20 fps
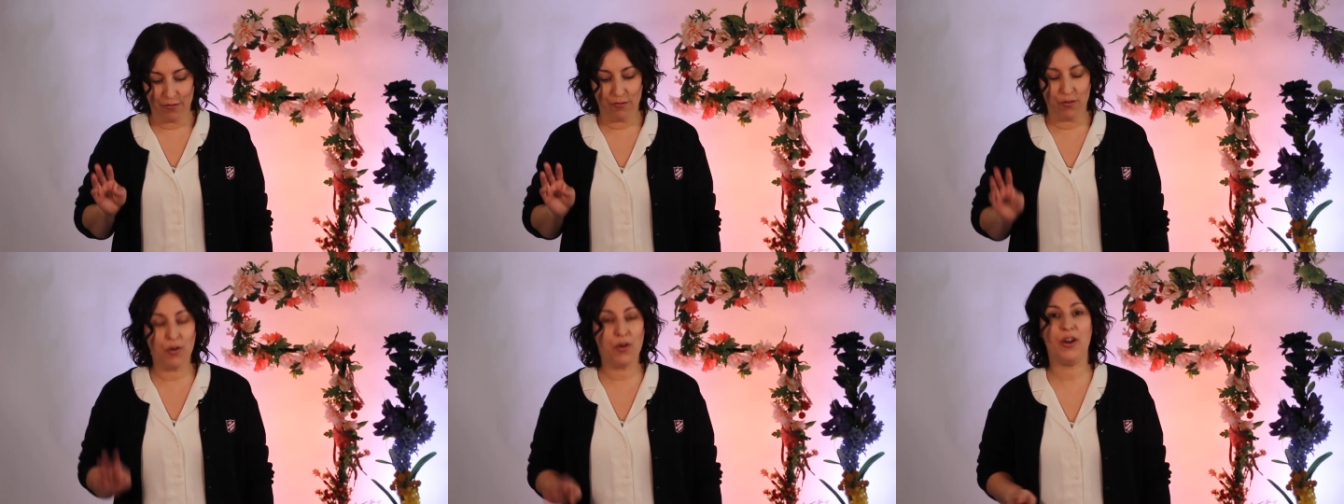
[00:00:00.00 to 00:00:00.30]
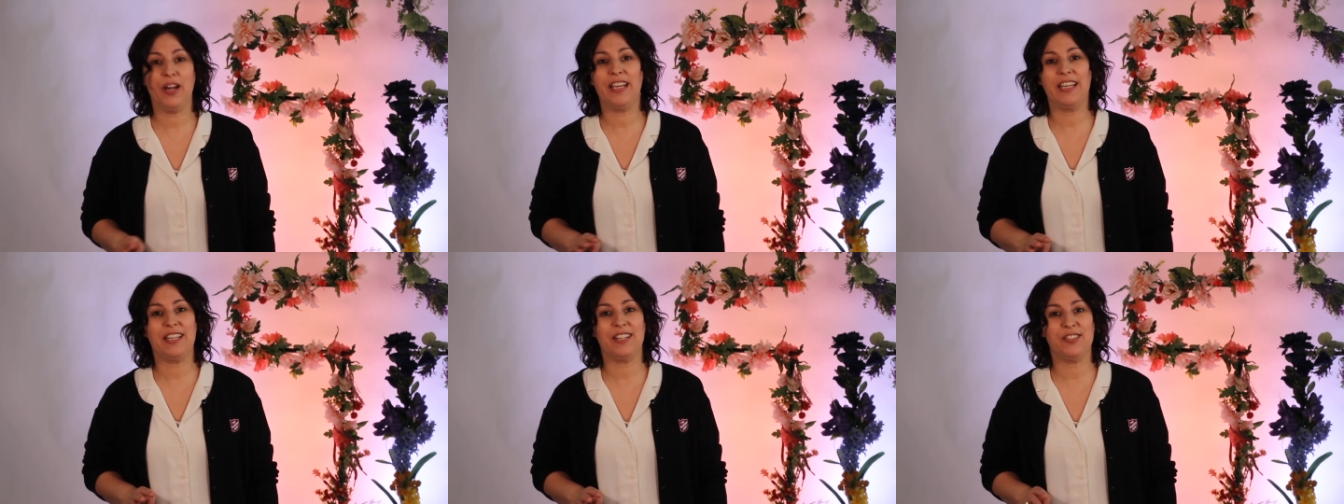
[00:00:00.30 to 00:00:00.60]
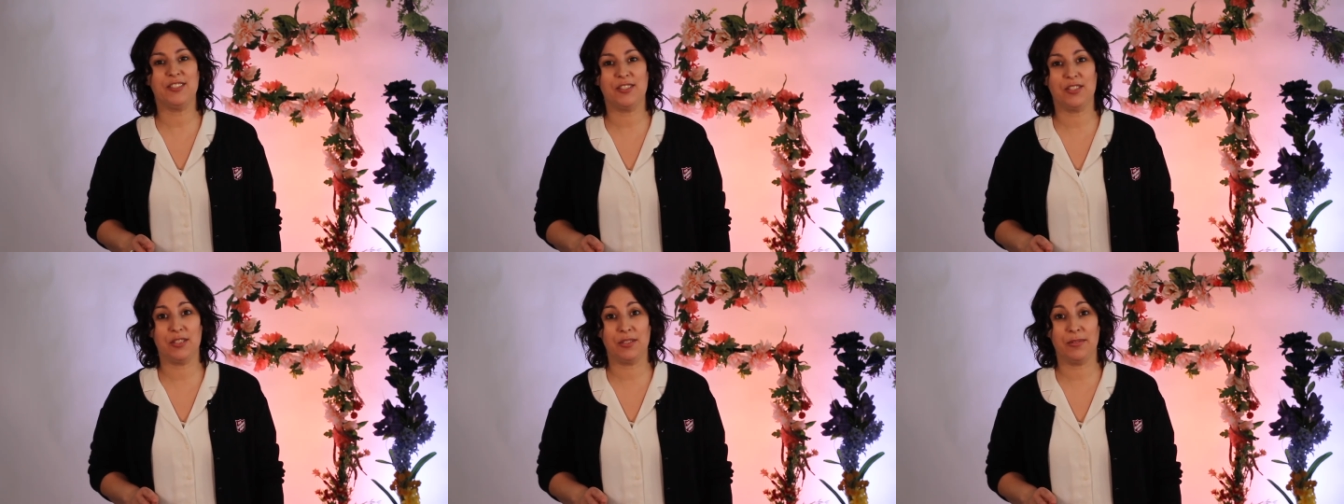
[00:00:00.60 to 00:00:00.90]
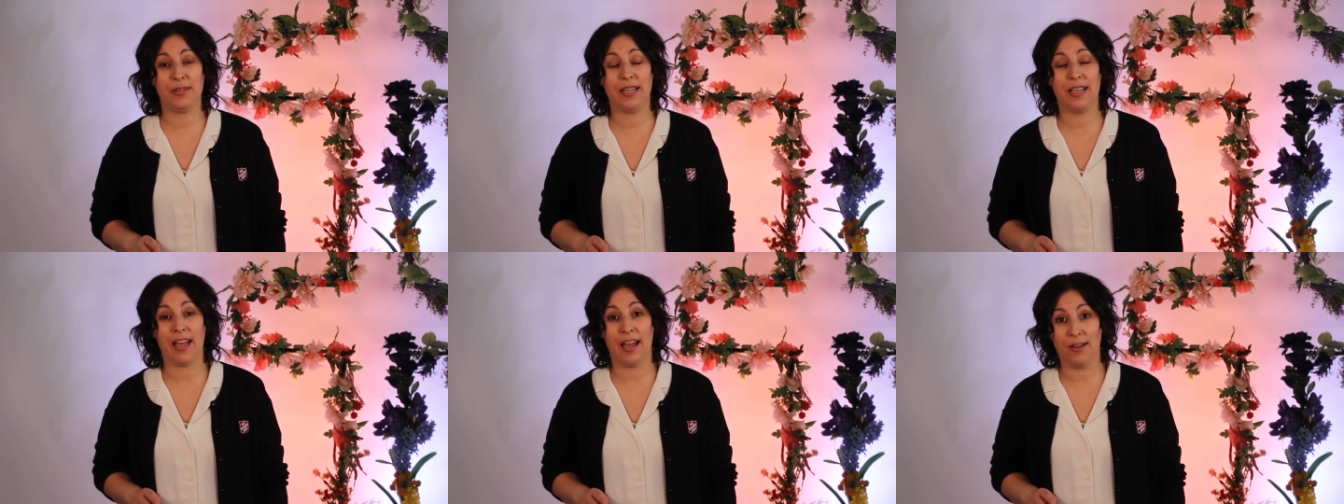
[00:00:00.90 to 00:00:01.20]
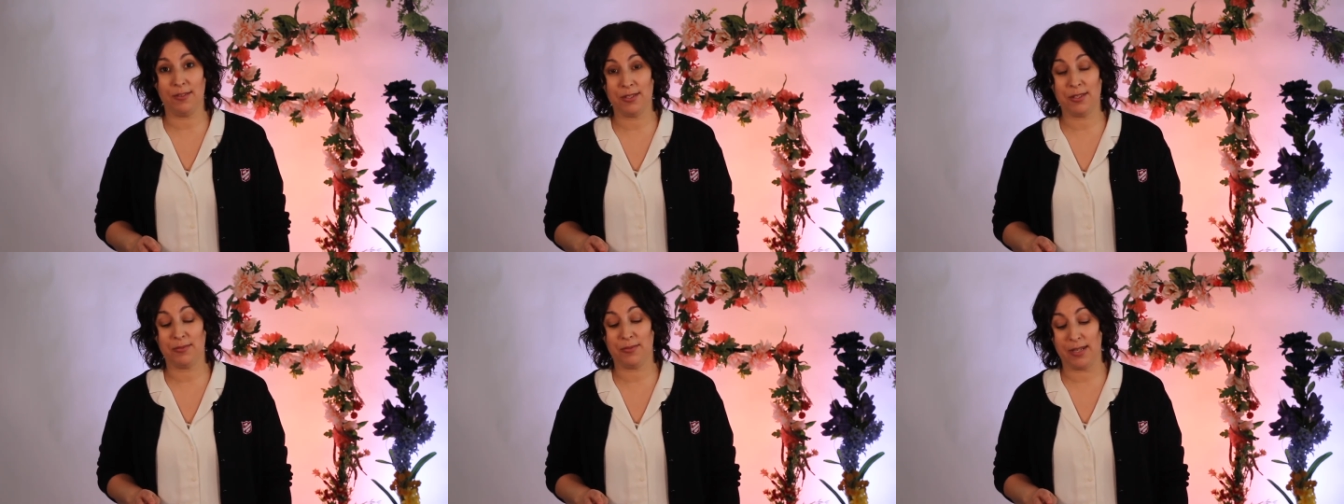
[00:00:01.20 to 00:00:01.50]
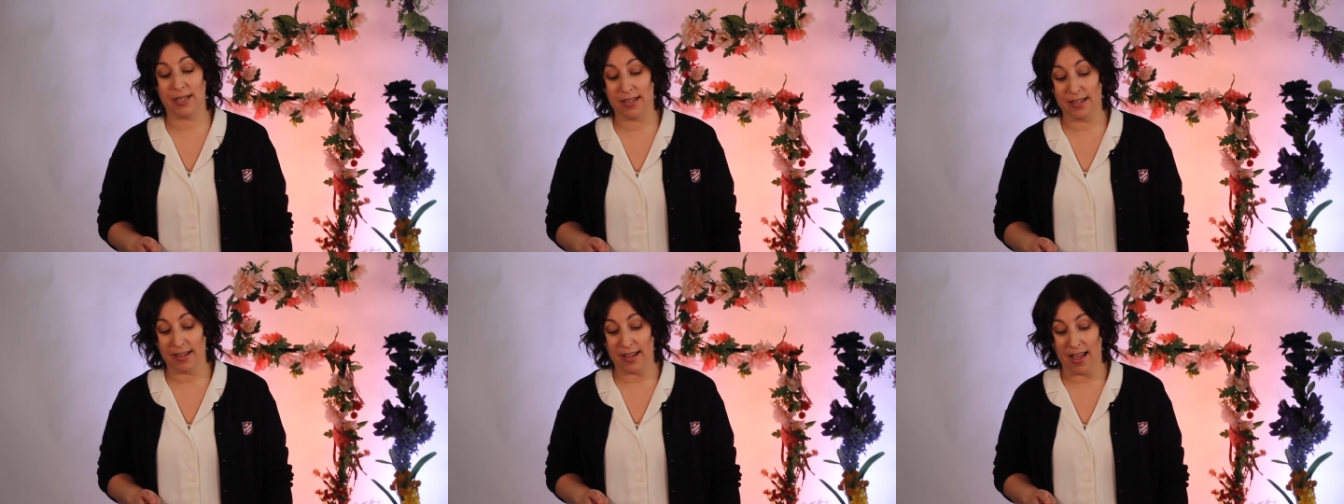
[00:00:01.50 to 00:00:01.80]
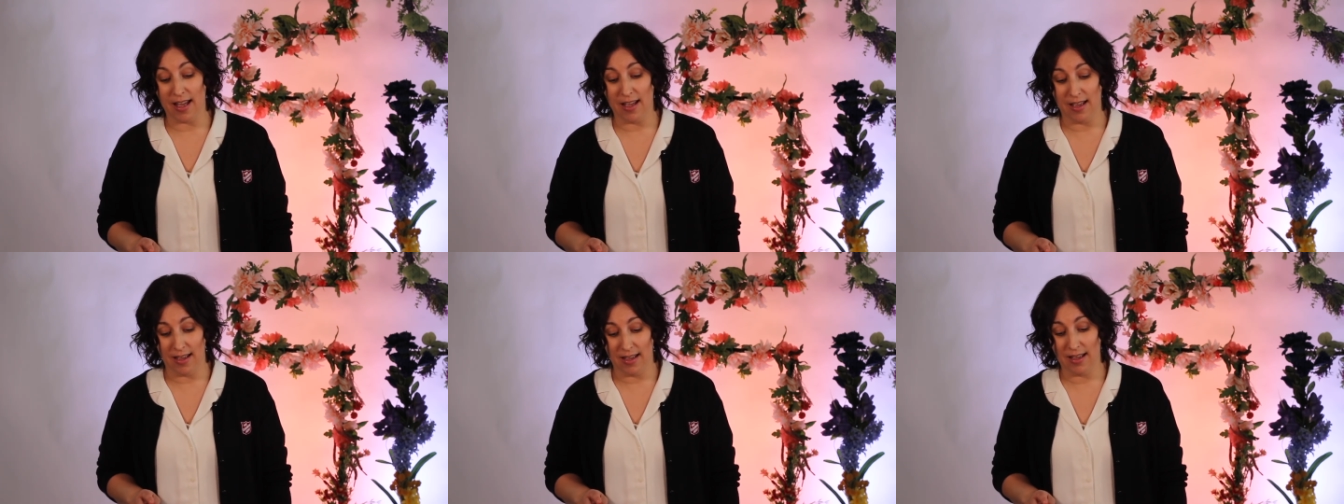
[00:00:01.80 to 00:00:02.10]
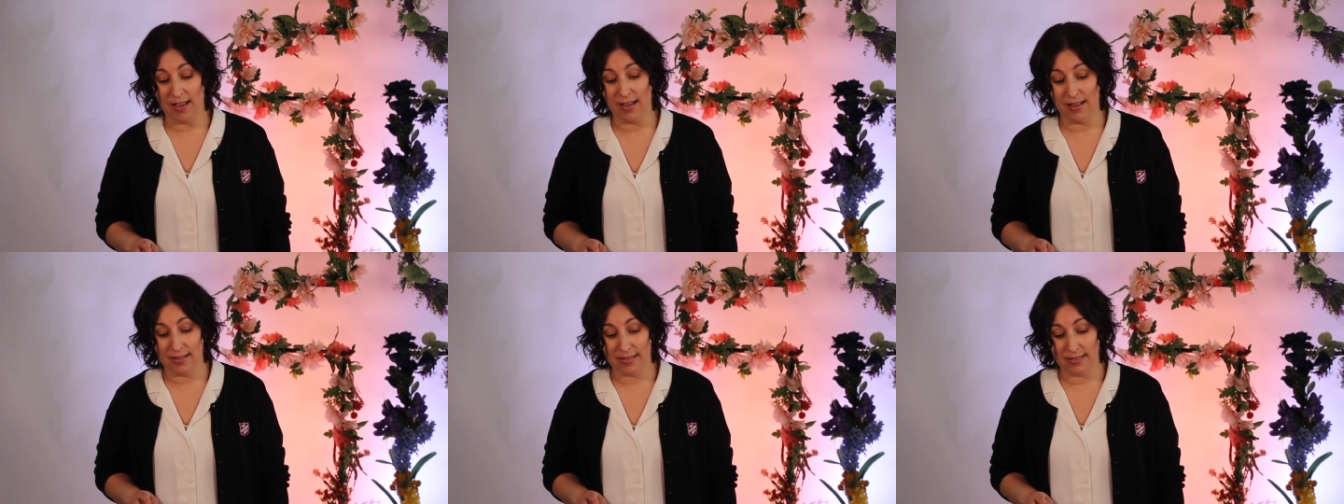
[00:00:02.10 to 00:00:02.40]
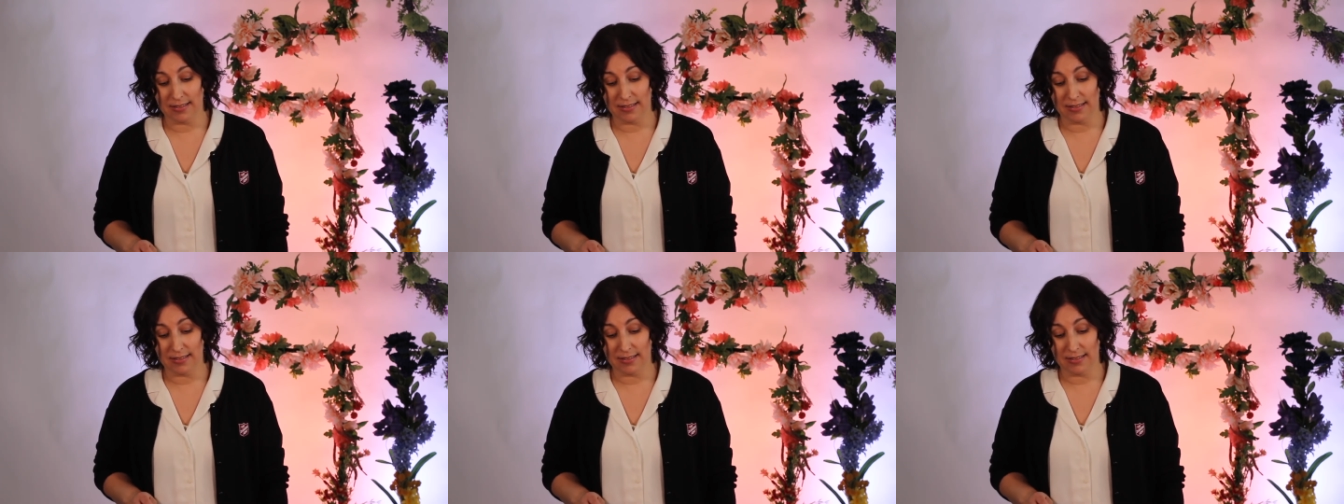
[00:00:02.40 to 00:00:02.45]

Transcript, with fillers: four years doing housework, uh huh,